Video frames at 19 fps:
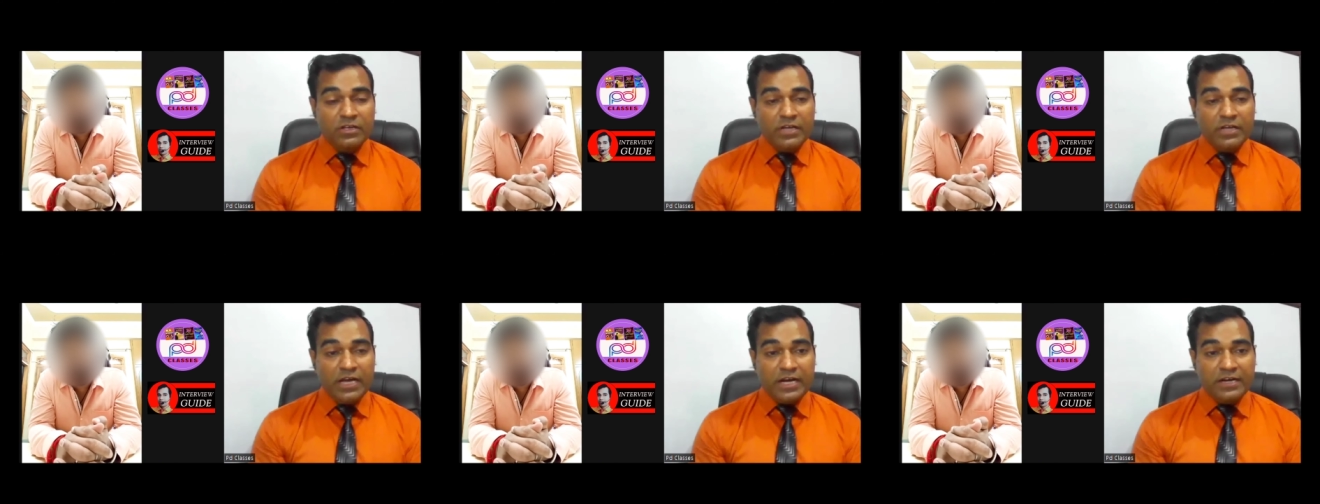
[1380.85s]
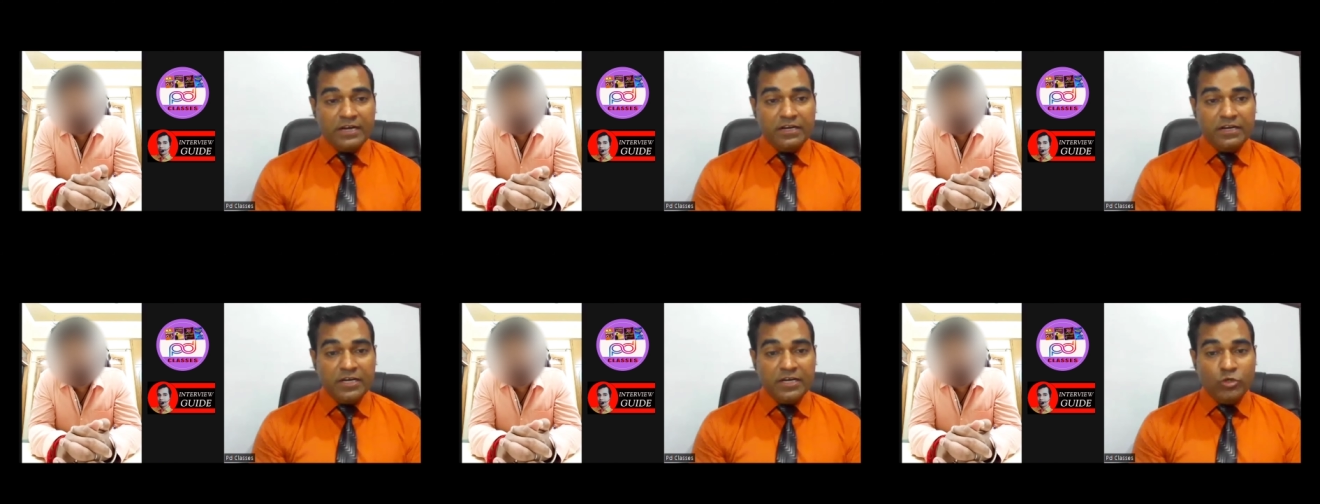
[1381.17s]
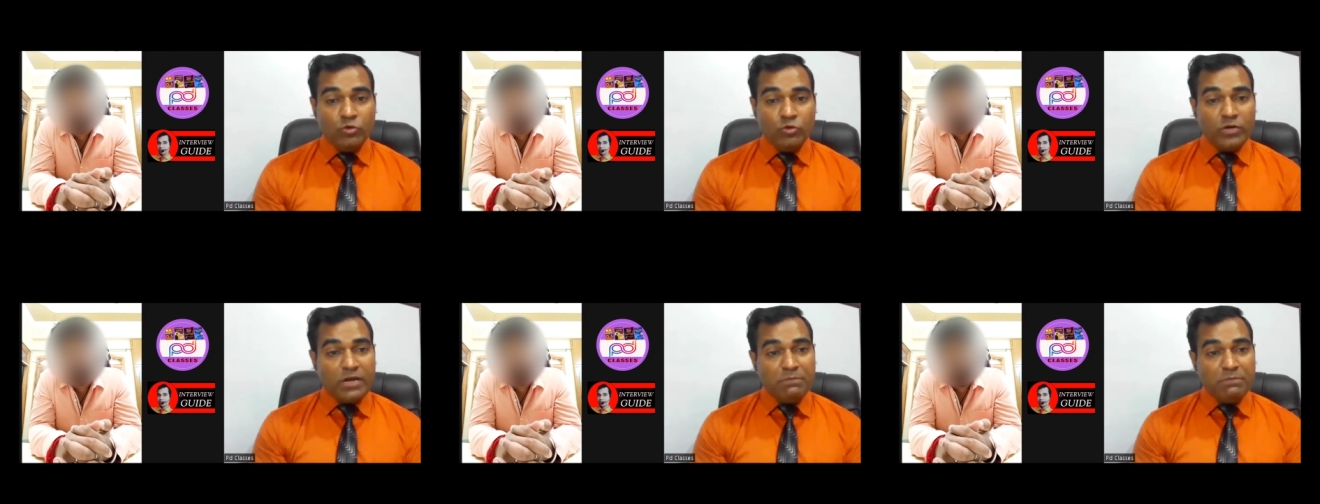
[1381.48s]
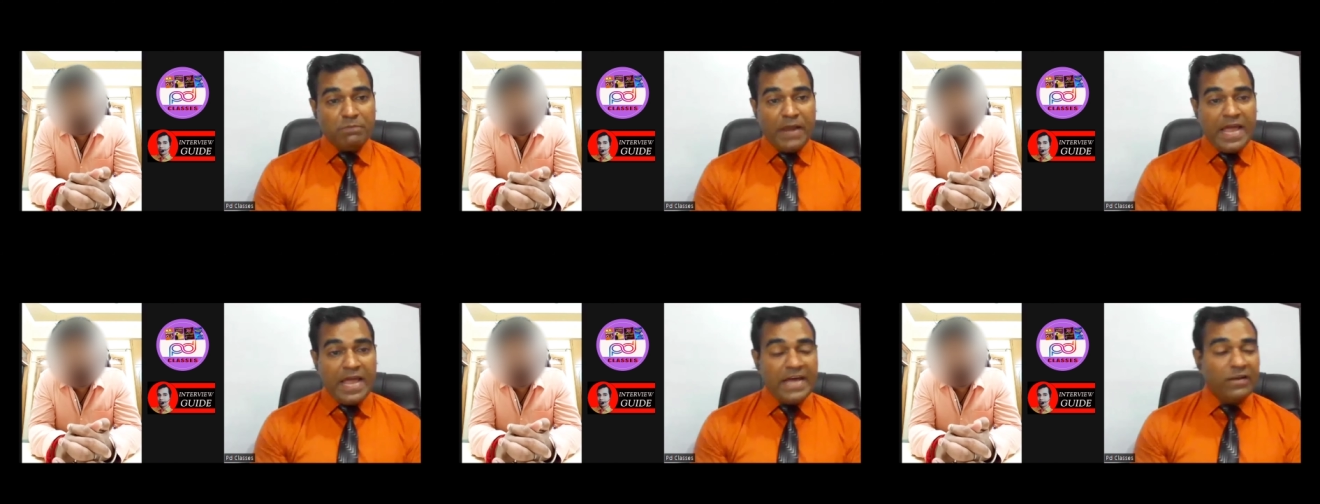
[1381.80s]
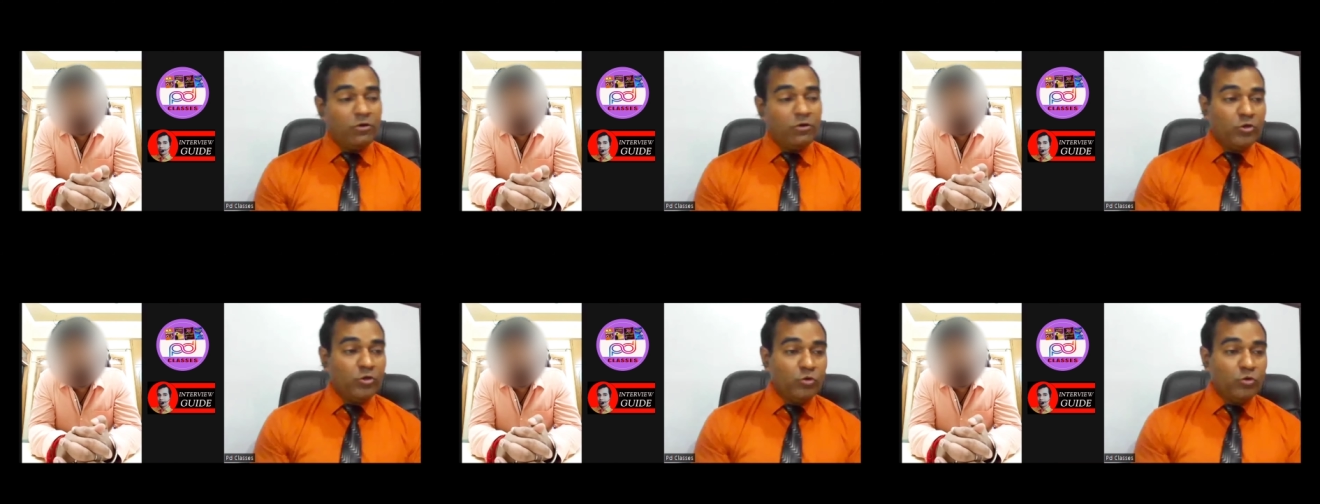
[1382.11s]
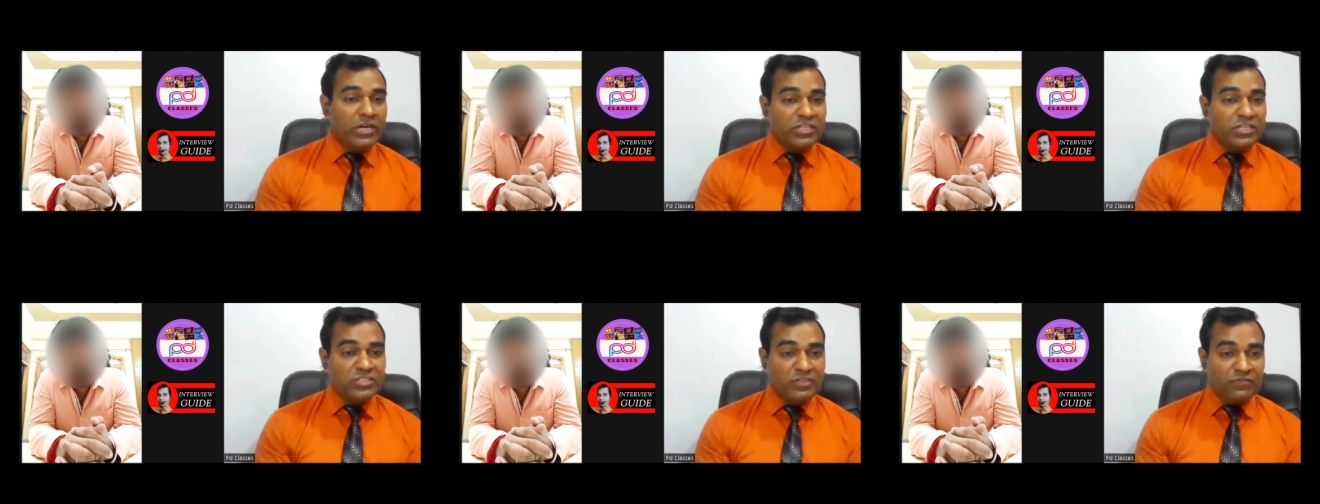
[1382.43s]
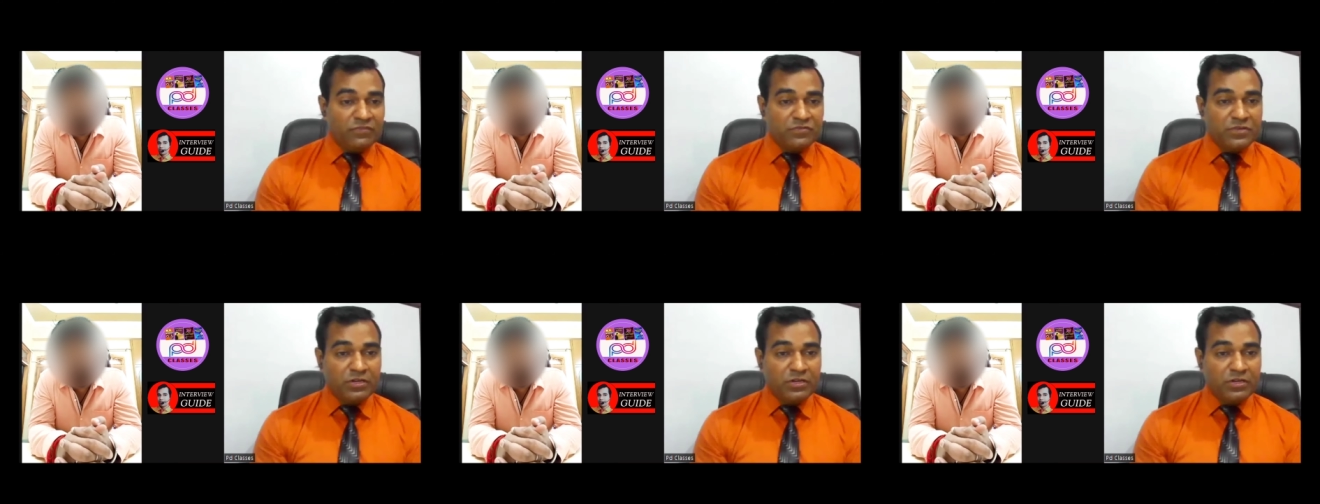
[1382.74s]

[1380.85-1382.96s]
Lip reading: and you can plan or you can shift.